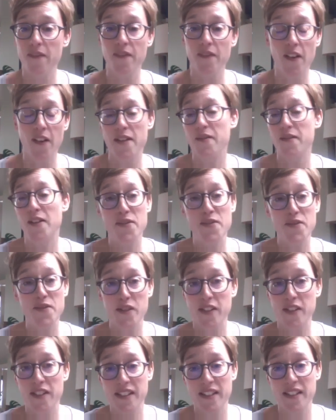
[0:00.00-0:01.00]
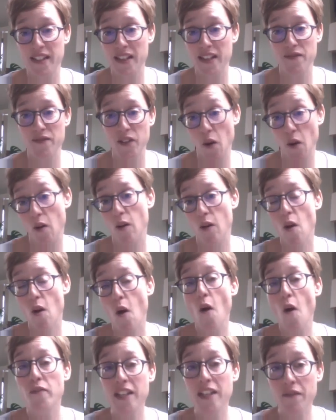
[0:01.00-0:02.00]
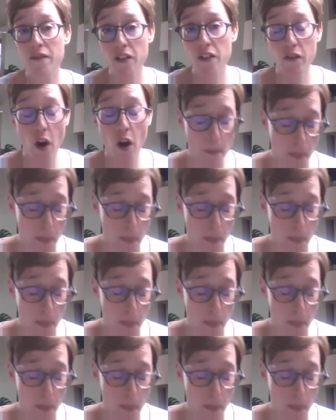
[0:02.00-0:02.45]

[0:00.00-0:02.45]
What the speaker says: 500 that they've got. Obviously, if you've got a